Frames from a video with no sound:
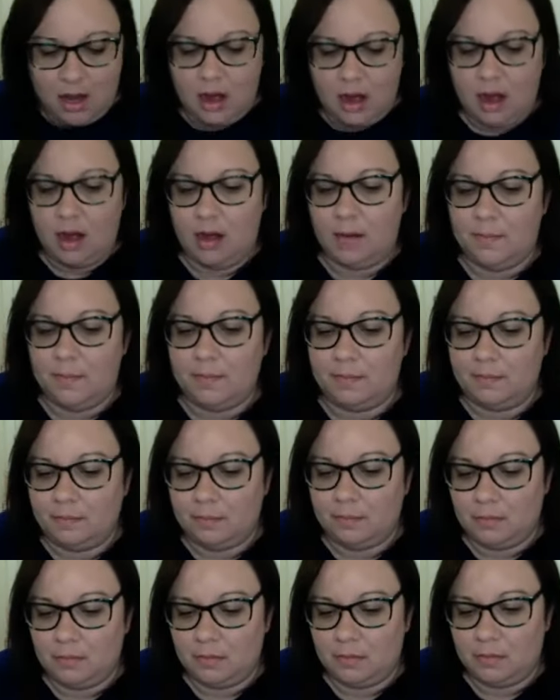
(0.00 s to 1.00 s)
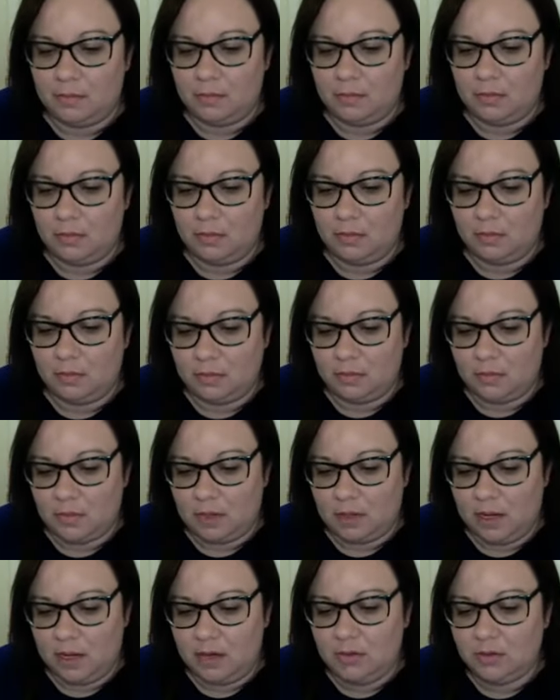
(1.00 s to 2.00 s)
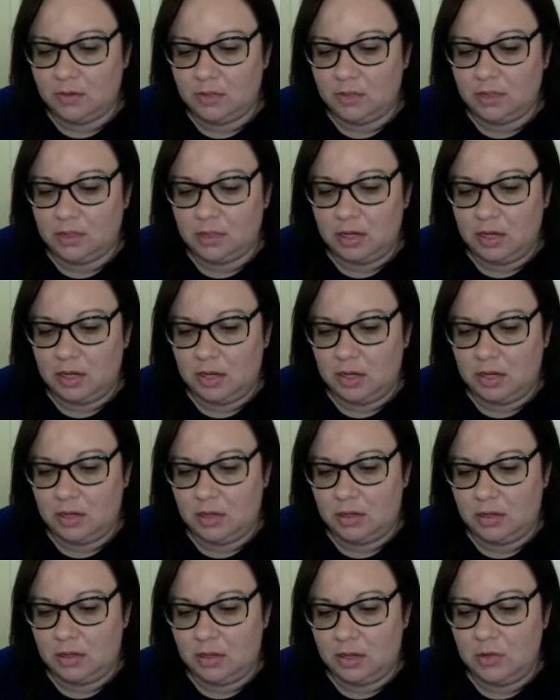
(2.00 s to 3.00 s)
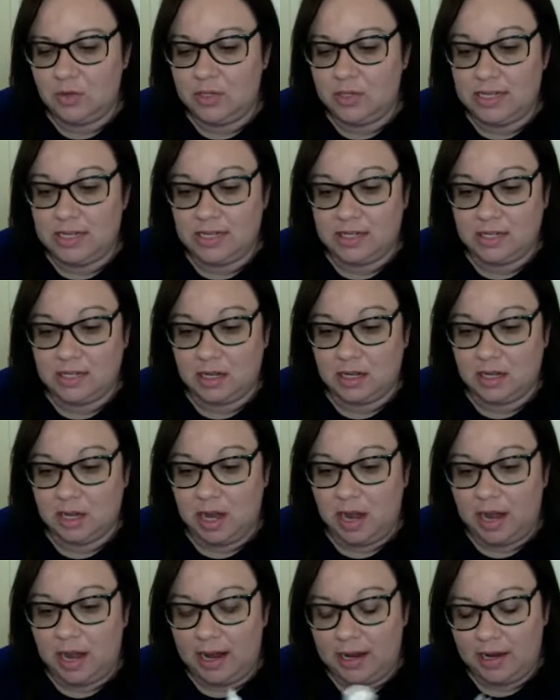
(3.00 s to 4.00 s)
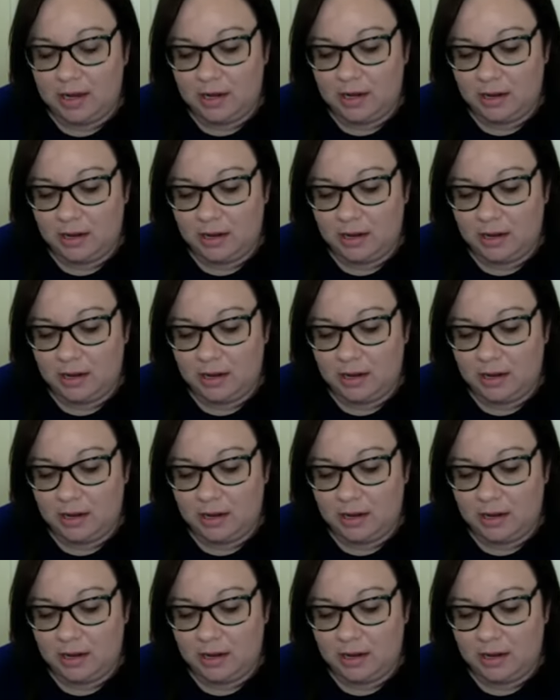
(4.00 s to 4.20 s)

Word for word: um, I don't use these a lot,